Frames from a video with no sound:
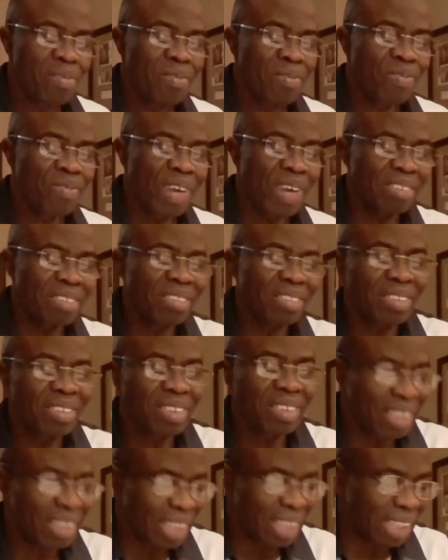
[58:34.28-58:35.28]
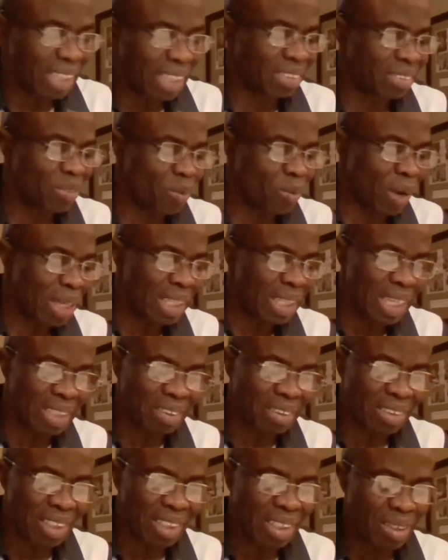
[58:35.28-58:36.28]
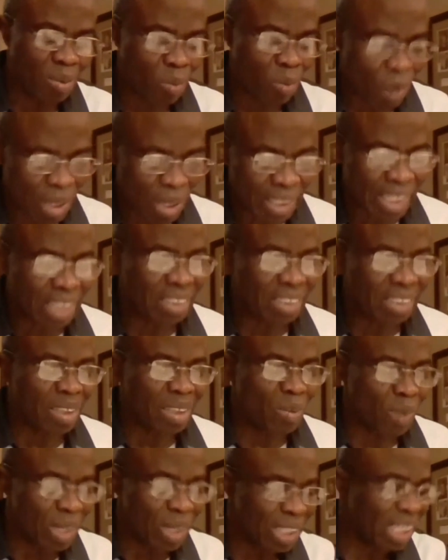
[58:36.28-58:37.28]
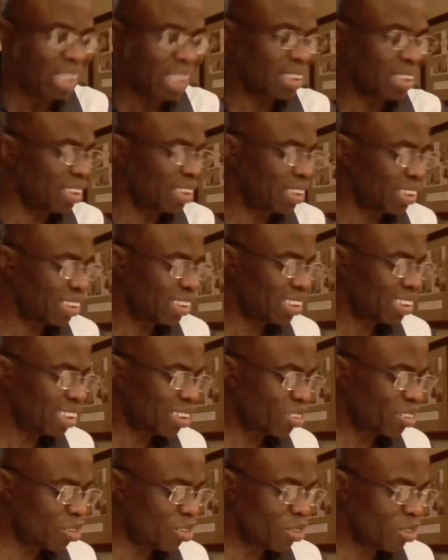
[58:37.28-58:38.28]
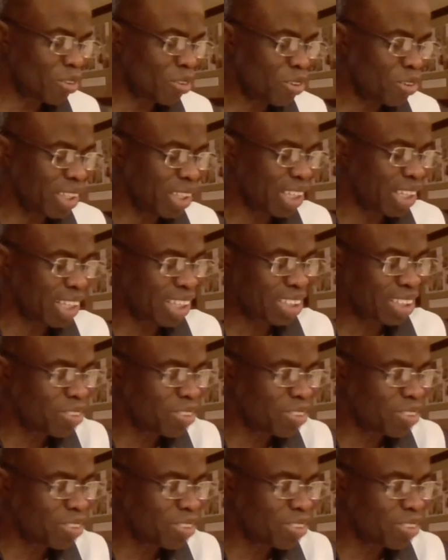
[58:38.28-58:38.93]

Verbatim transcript: verse one nineteen. one nineteen, one nineteen, a good, good, uh,